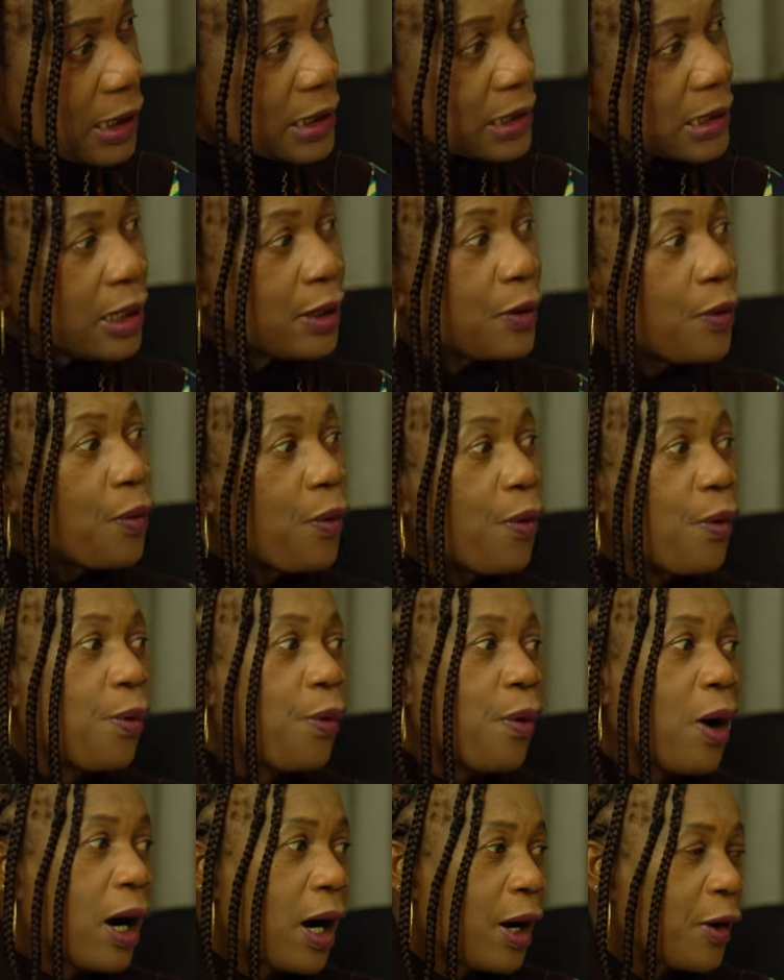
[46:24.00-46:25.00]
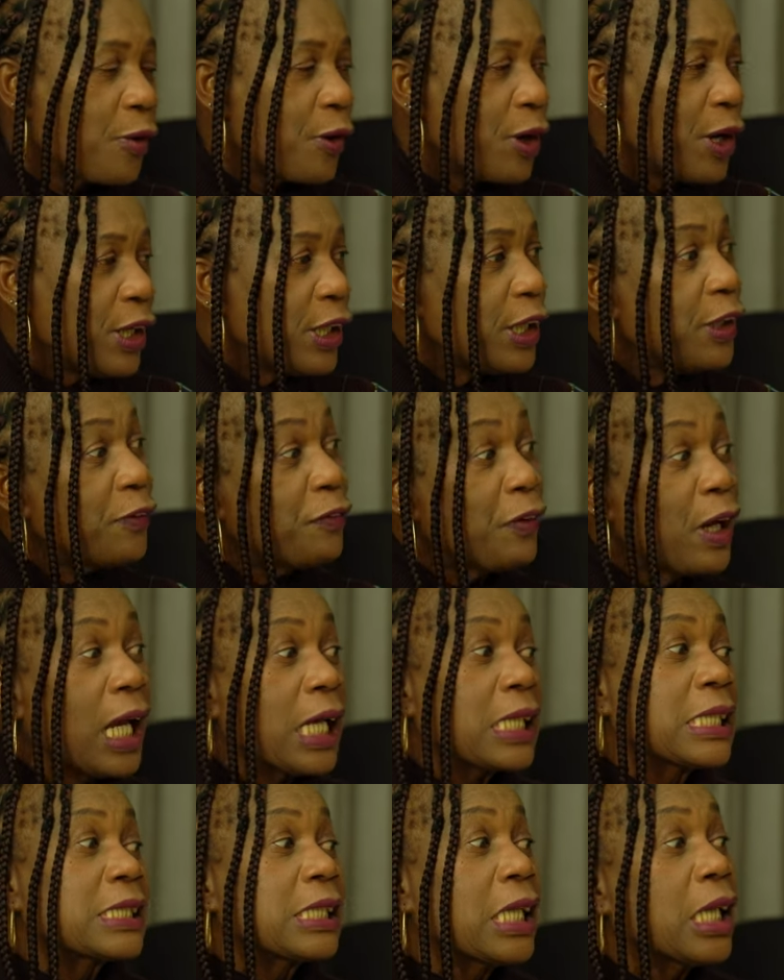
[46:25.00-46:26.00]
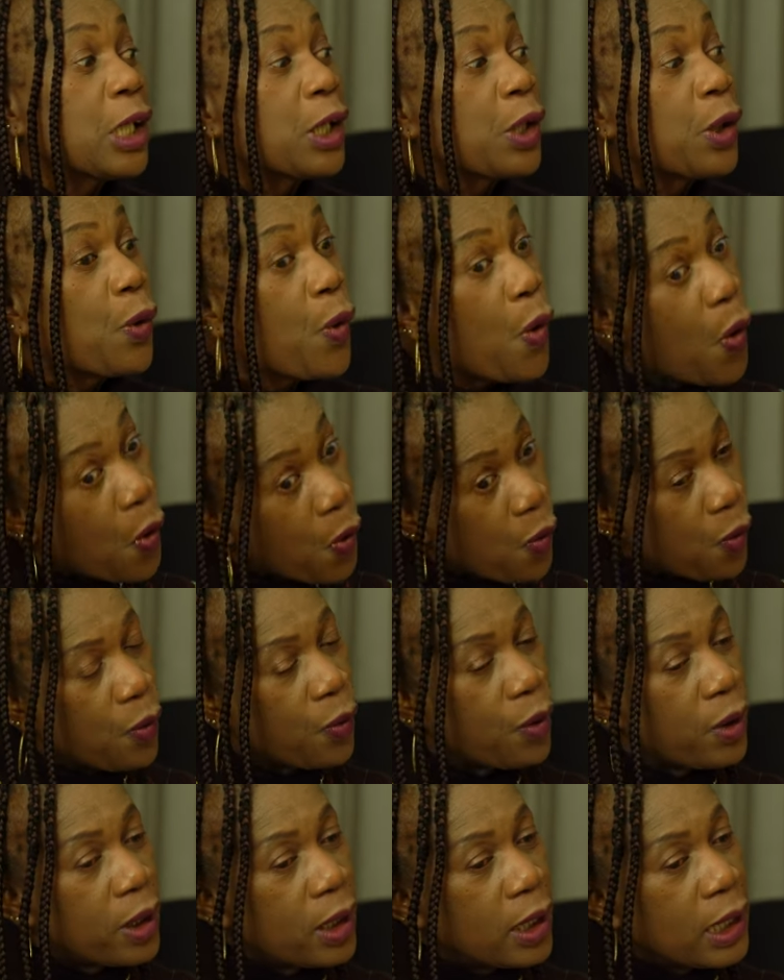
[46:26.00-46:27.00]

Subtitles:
I said, oh, wow. If I had said no,